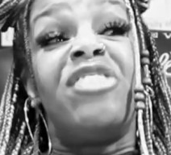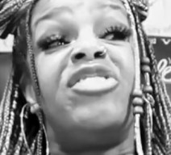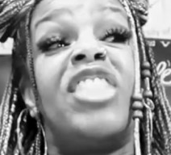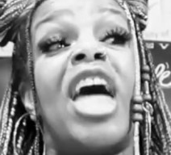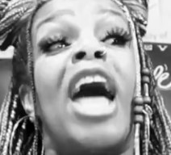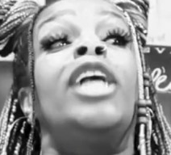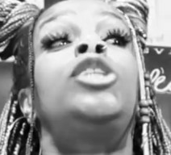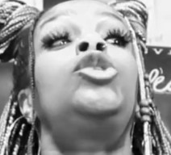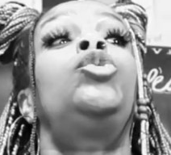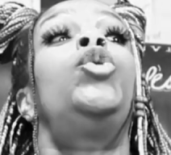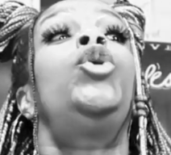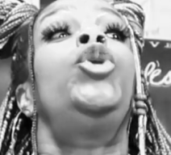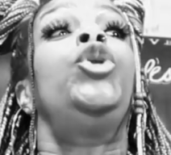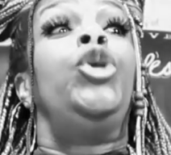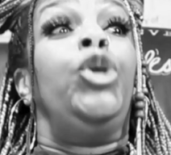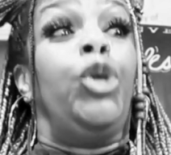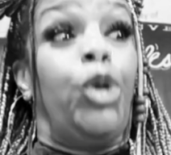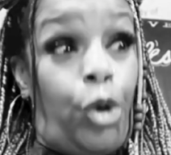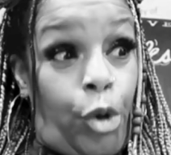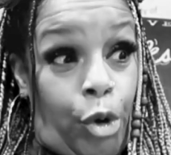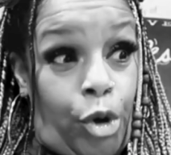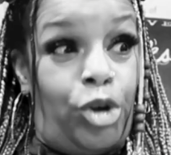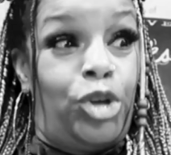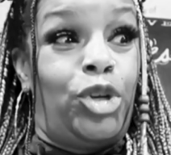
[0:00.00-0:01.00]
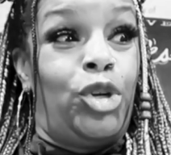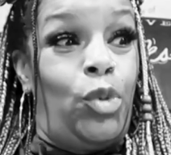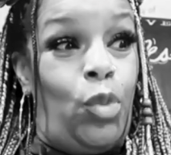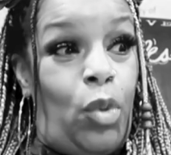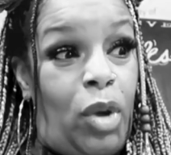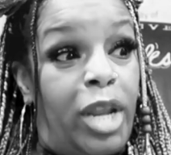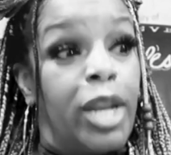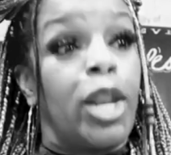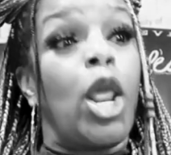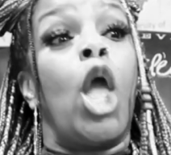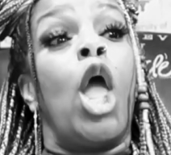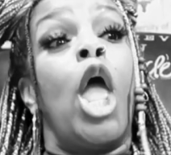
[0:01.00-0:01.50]
That's what you're
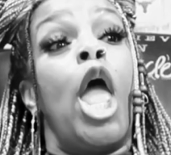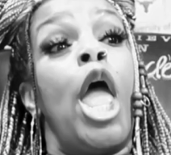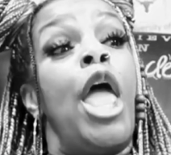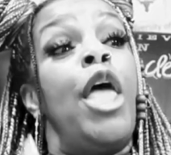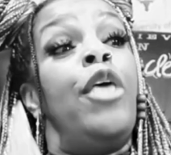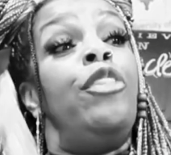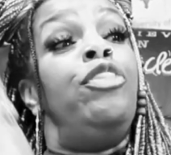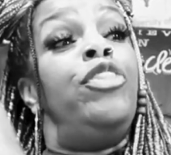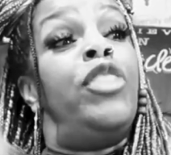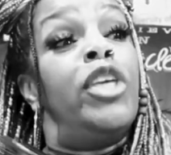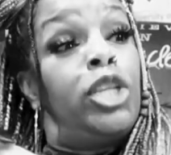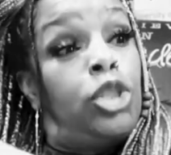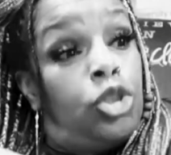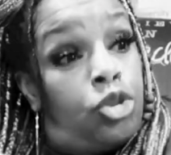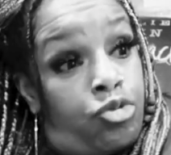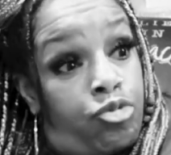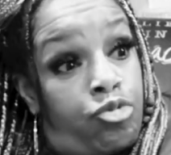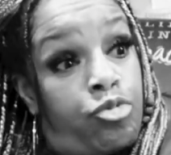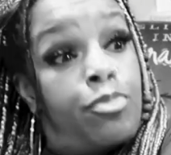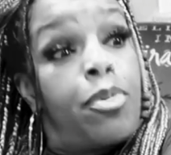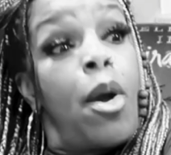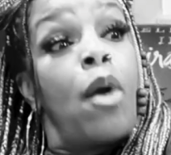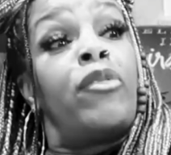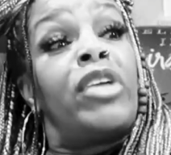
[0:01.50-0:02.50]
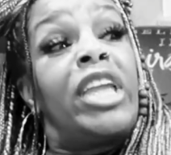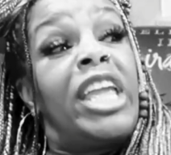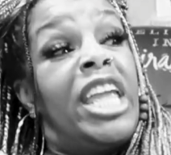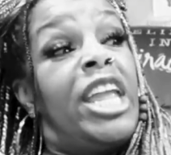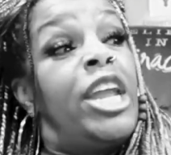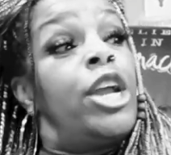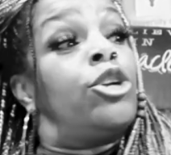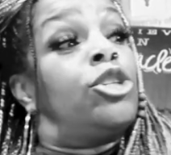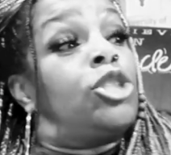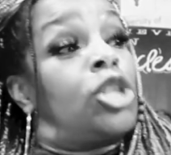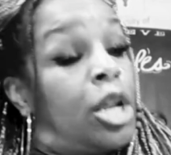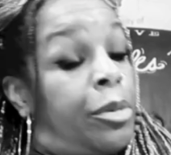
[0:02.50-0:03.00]
doing. And this group over
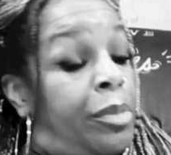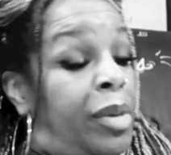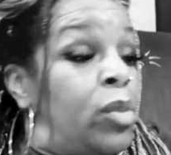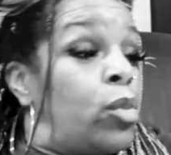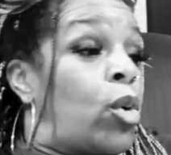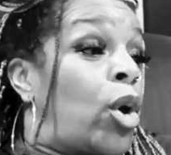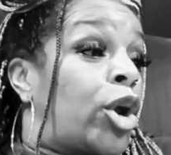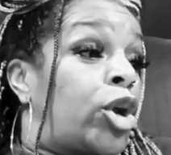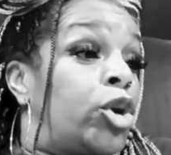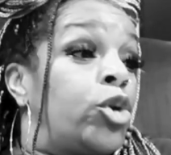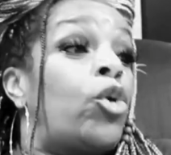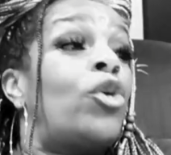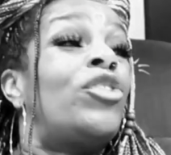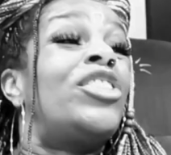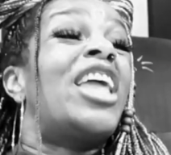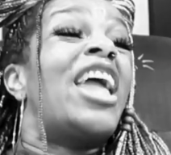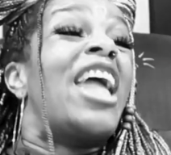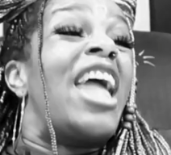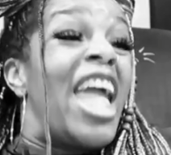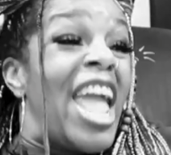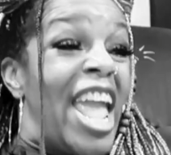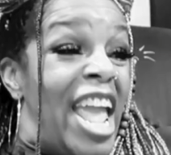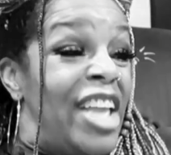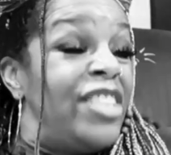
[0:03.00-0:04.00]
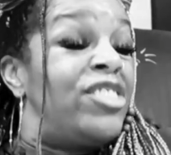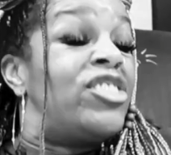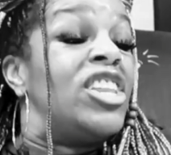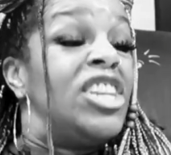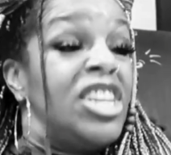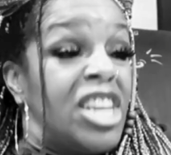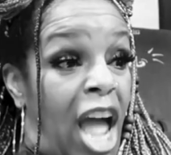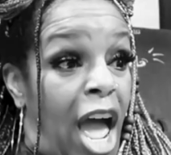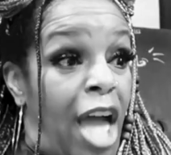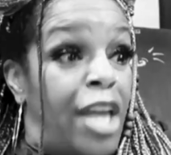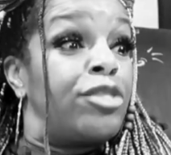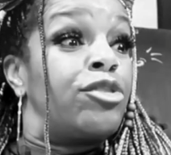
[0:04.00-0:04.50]
here is going to be working on the eighth
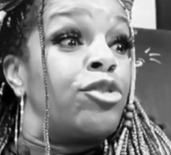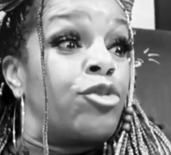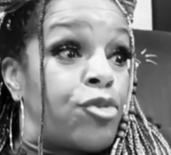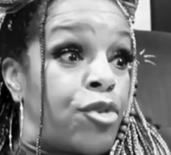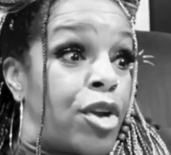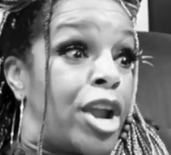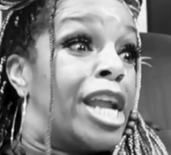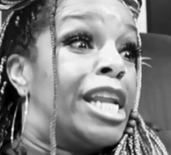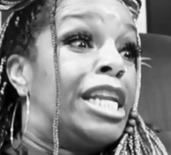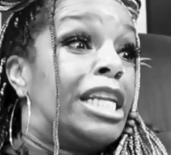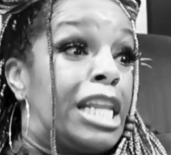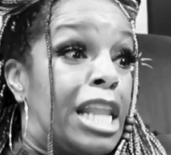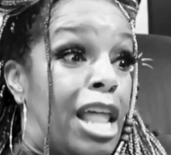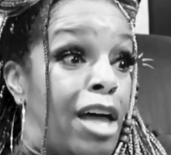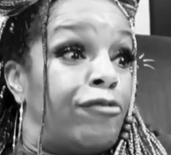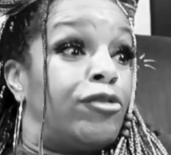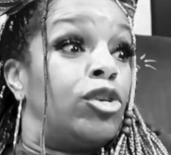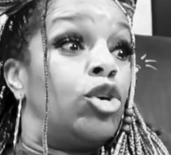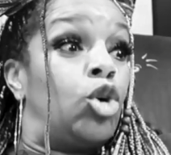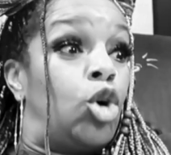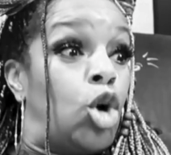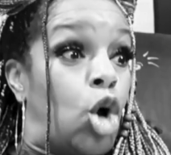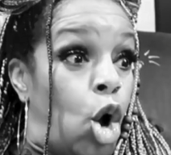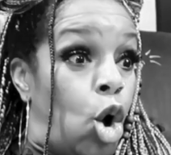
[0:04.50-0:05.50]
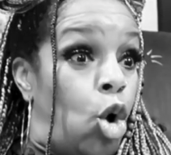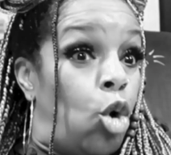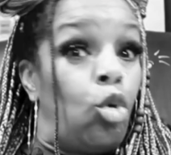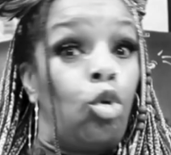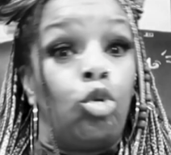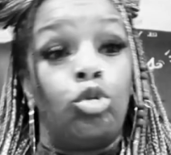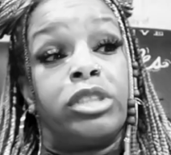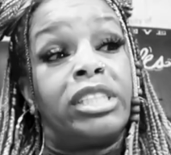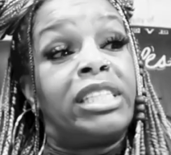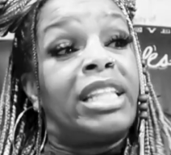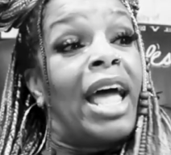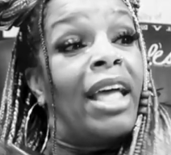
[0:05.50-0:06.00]
and ninth grade level
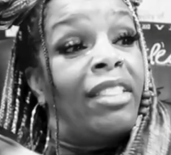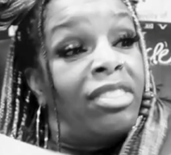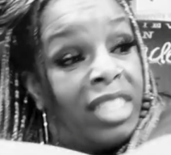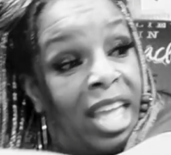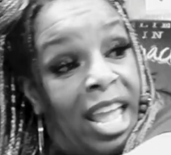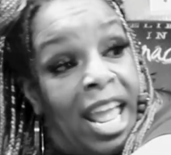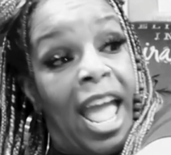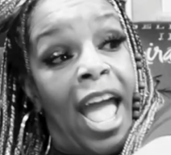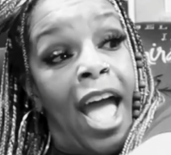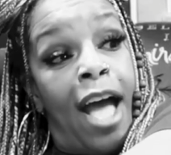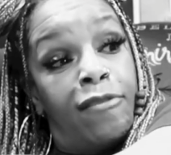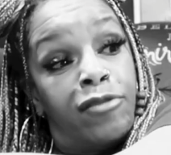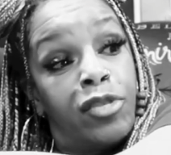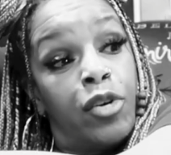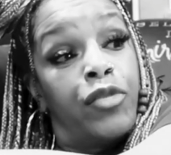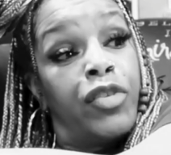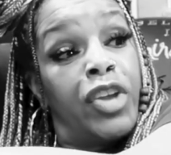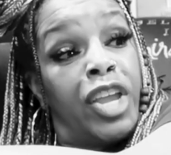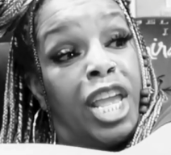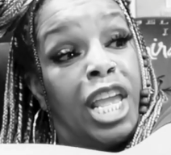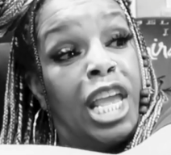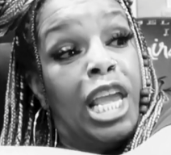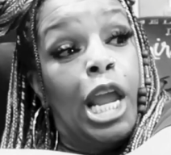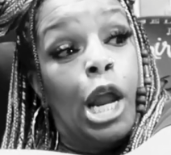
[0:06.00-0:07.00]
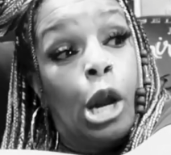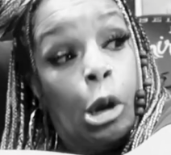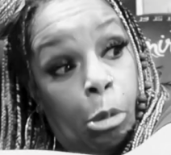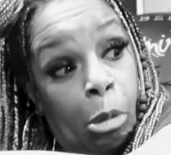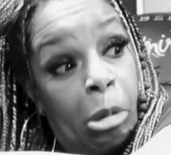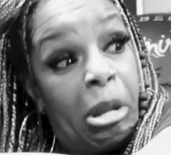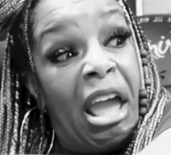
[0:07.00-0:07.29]
goals that they have over here.